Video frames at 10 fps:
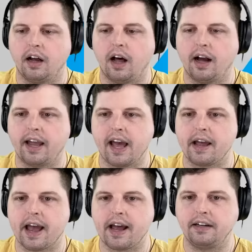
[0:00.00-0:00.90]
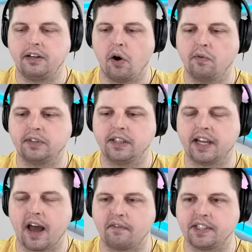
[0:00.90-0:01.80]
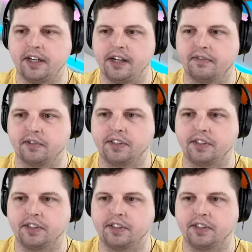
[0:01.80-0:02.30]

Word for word: Uh, okay, head over to the cafeteria for